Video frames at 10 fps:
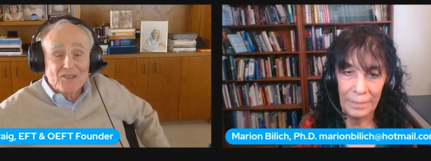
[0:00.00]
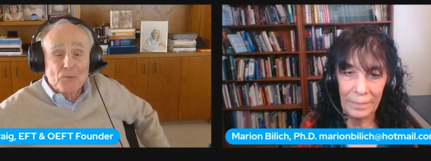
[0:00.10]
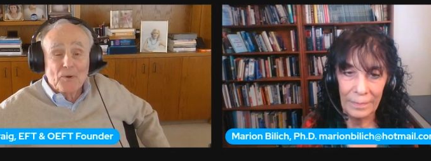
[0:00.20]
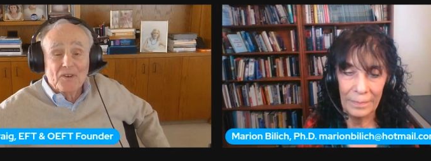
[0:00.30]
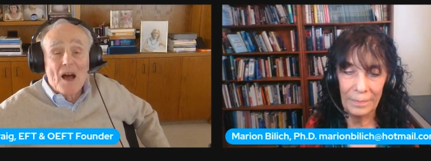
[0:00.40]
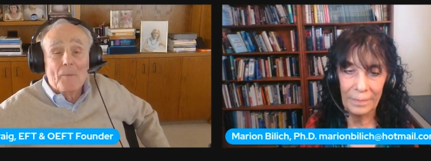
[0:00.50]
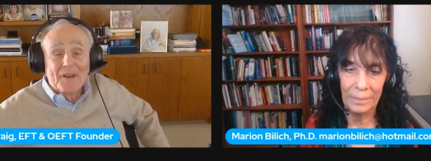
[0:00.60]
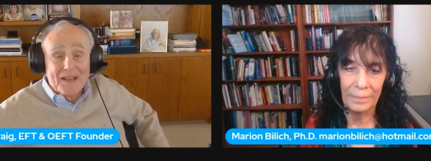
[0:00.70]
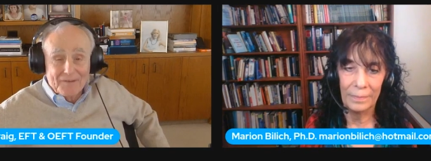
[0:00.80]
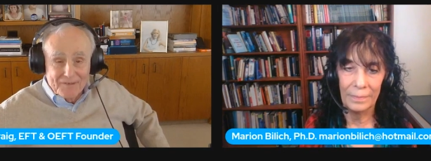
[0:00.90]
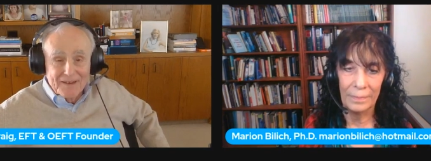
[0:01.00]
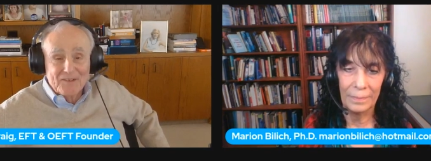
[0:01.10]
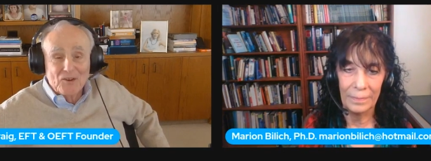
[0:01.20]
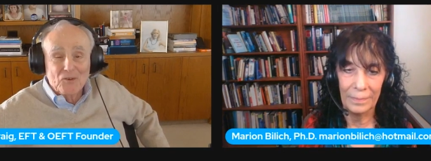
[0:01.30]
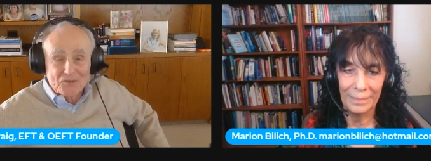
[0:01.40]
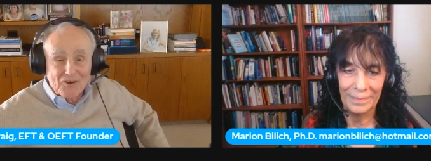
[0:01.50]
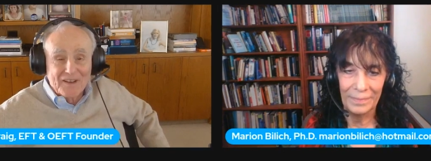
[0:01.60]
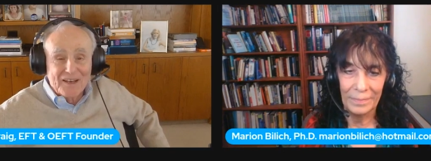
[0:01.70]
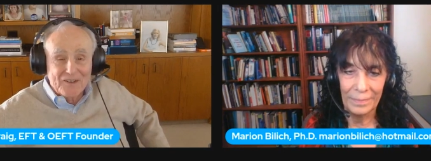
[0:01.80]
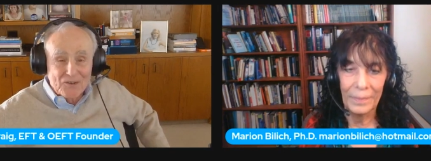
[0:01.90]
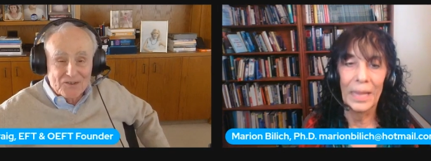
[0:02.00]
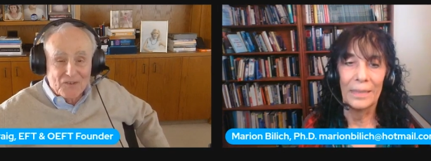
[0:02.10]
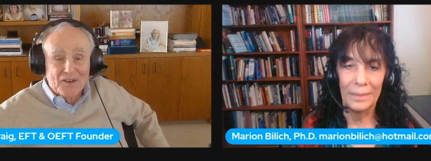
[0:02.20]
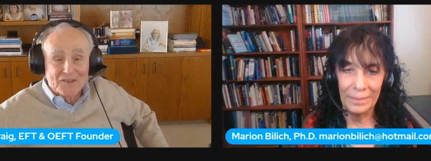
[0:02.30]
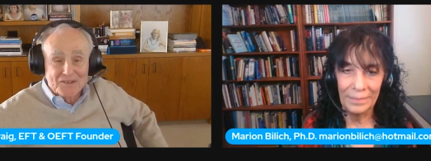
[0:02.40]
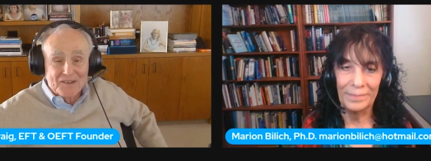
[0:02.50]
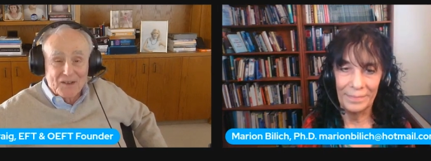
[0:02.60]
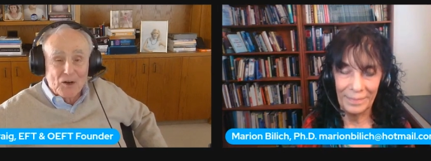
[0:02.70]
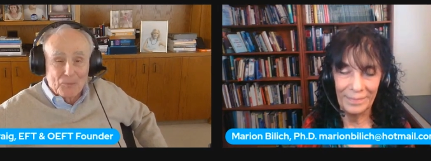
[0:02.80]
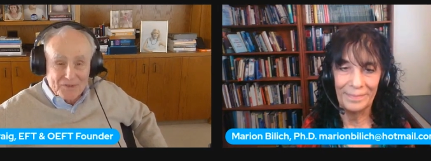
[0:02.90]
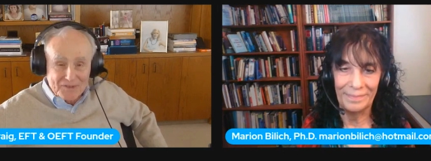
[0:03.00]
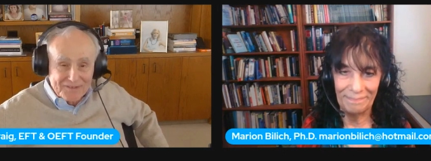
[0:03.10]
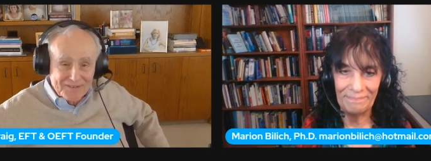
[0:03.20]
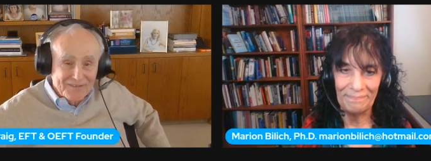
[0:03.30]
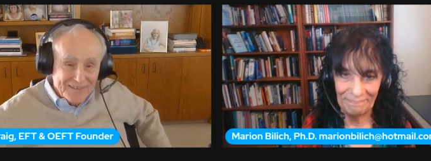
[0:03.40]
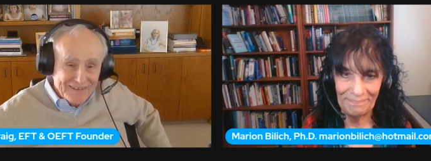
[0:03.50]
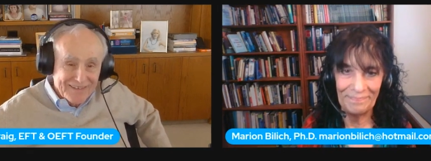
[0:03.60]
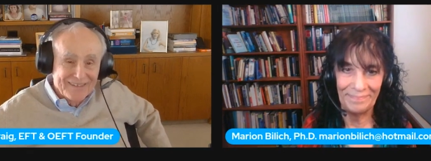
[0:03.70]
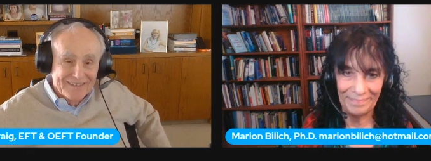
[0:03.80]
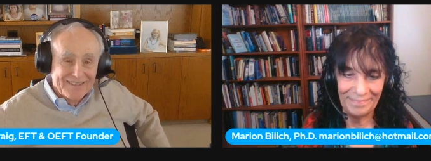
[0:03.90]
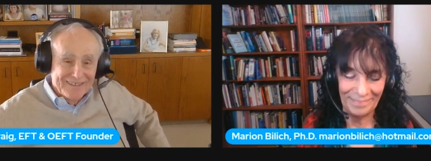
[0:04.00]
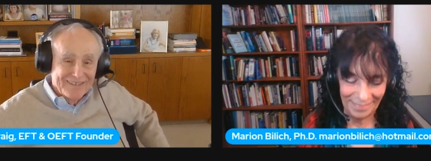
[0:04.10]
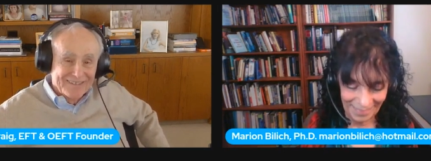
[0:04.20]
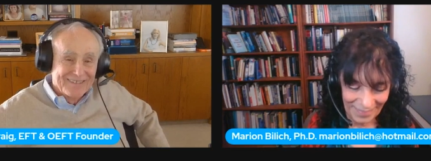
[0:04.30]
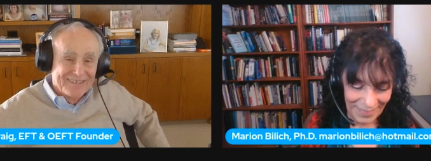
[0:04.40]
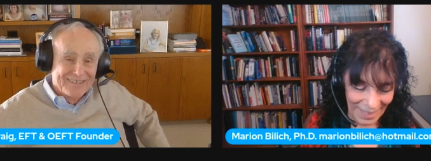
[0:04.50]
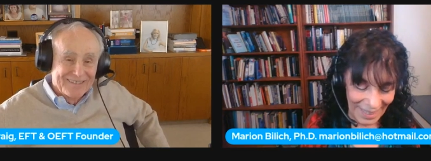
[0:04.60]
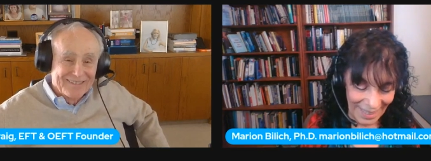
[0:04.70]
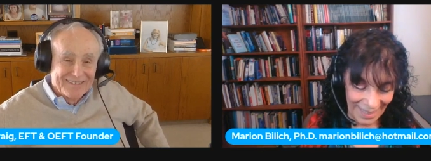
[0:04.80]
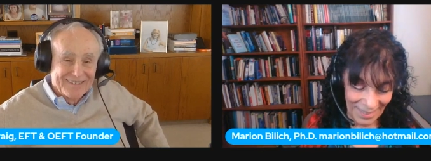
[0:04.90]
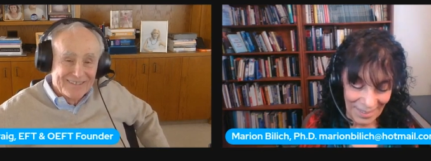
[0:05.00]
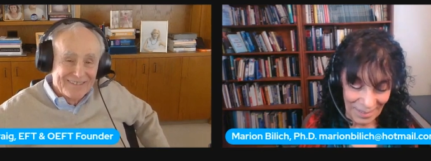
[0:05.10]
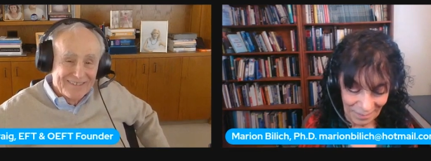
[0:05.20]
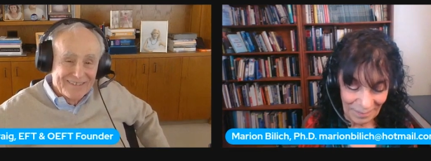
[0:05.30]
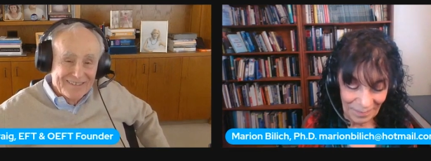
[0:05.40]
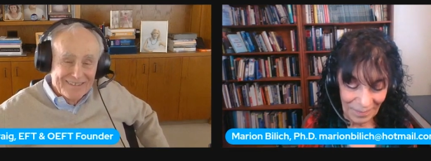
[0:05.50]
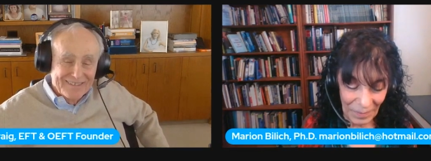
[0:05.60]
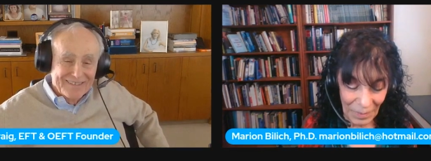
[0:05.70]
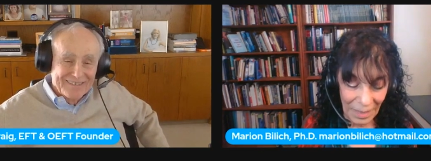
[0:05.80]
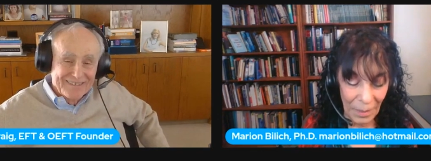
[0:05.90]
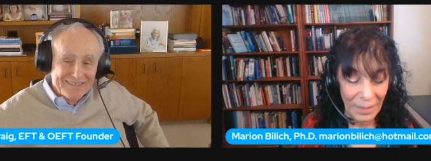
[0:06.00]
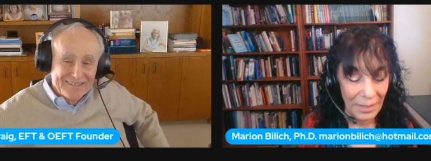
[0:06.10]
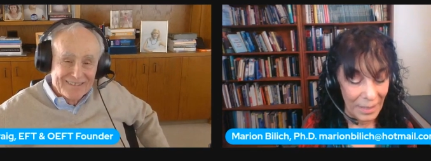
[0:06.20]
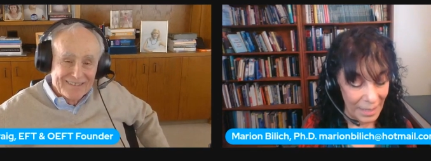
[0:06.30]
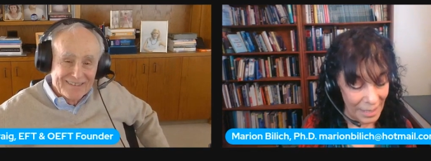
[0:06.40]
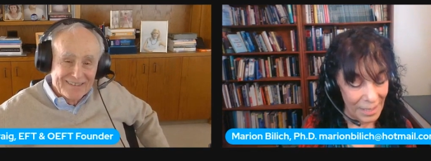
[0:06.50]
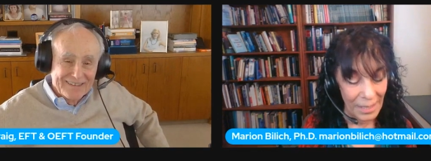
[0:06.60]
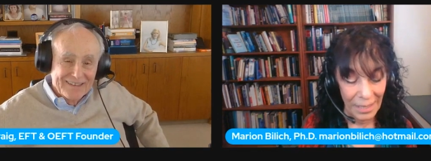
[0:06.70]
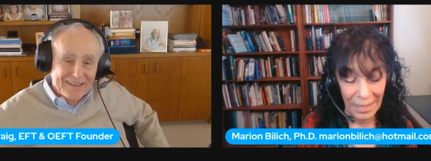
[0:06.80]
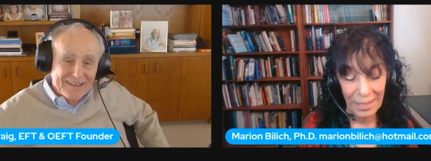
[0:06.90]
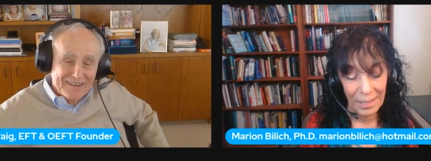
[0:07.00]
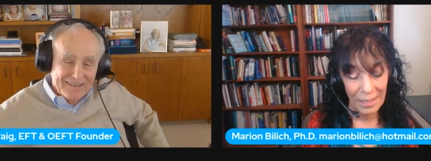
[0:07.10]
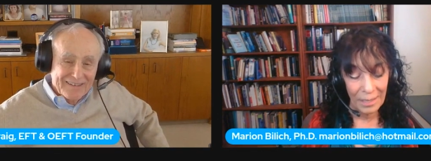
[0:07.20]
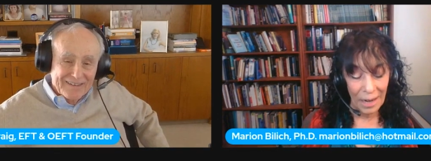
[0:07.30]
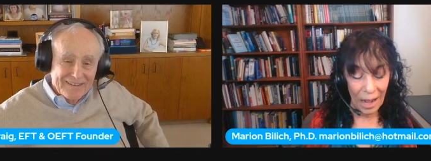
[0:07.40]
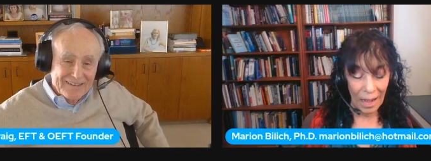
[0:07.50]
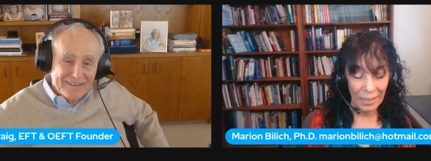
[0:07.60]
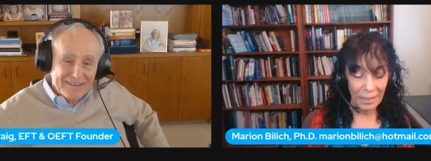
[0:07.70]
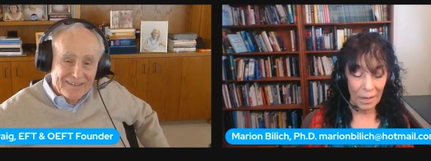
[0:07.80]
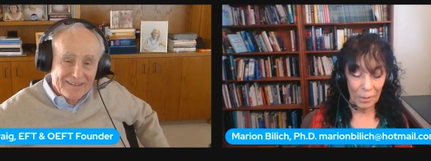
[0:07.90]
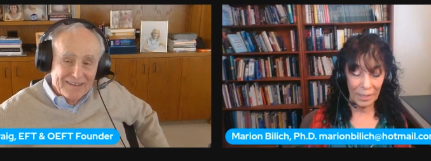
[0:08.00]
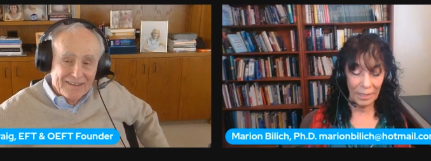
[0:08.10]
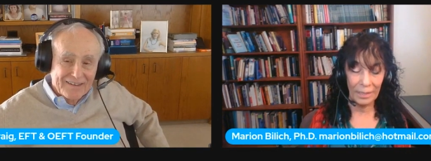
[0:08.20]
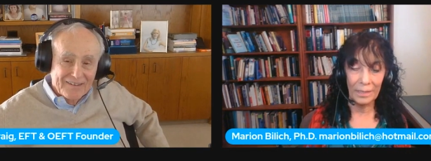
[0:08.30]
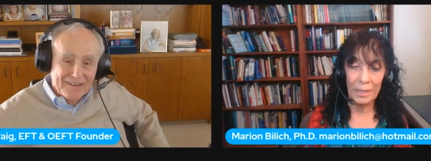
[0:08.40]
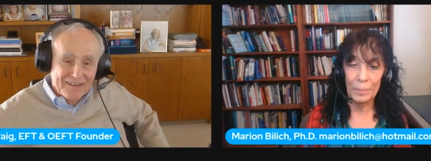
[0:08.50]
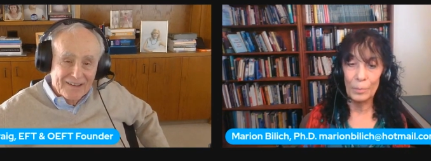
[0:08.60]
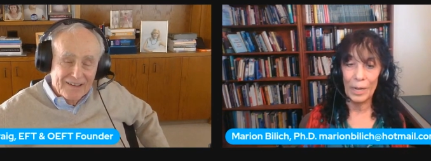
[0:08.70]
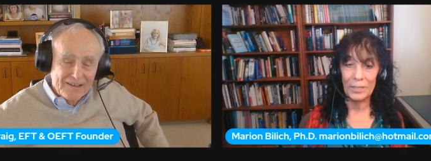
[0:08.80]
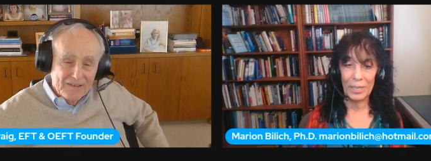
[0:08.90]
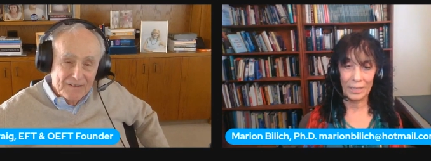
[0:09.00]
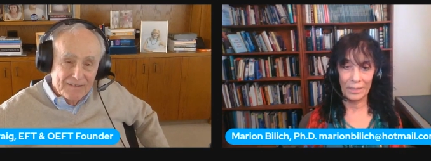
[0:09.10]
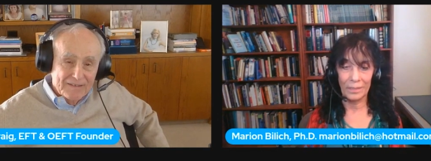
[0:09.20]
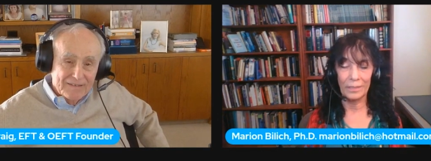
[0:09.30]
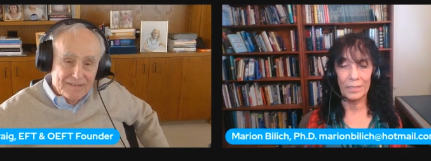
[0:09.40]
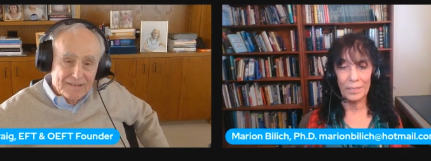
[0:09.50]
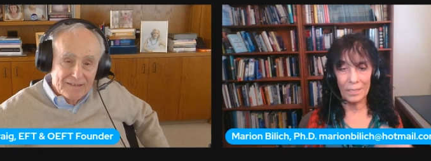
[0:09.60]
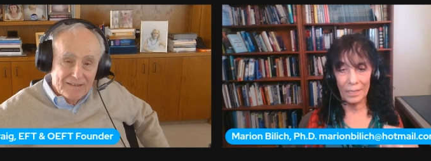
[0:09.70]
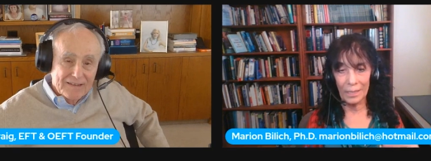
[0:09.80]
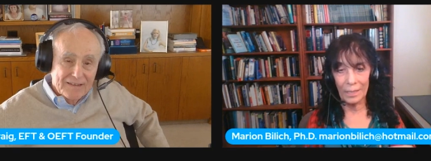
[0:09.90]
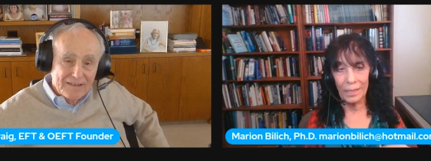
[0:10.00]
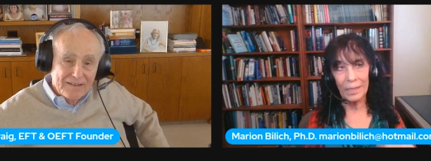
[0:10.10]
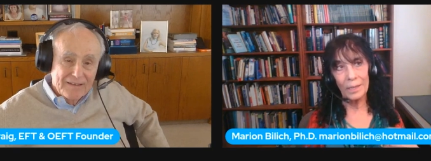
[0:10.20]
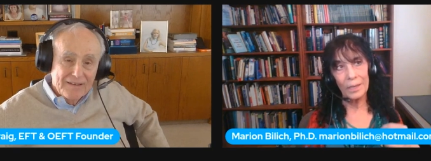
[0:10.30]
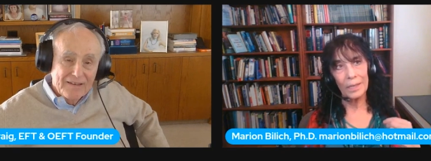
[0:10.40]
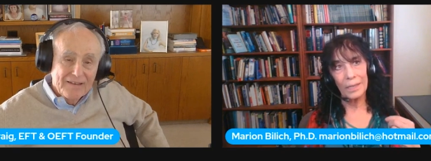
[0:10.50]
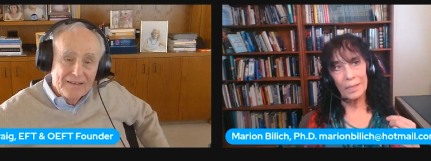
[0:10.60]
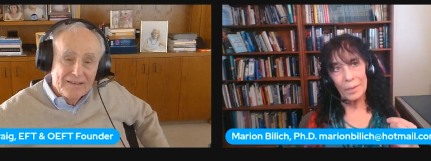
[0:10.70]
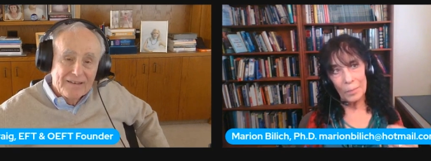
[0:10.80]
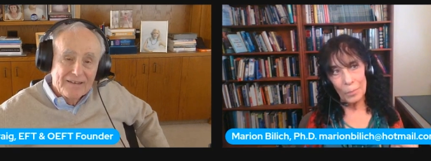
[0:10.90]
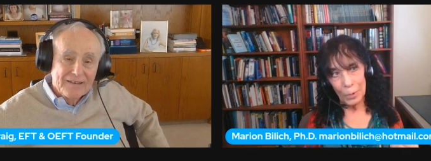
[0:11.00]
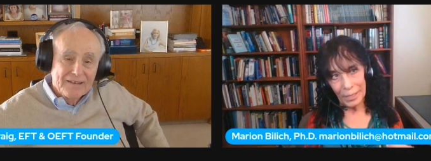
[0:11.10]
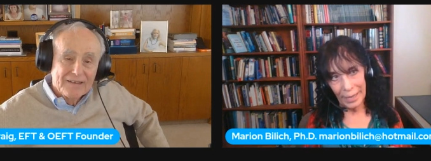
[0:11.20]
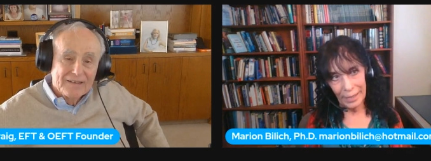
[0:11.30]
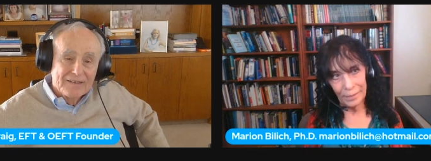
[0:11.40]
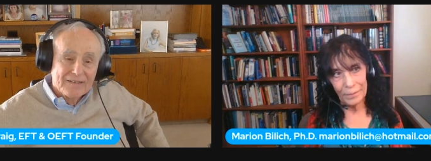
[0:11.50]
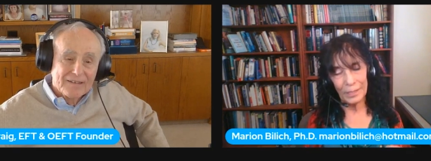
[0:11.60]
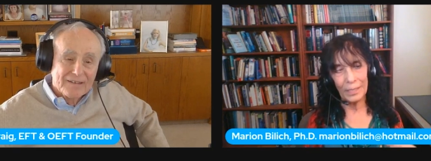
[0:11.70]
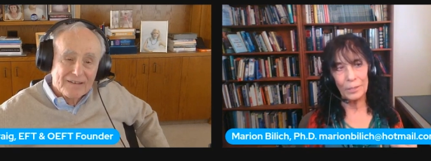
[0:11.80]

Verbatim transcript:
Speaker 1: predominate until you start getting used to the unseen therapist. Okay. Yes.
Speaker 2: But this is an ongoing project. Listening more carefully,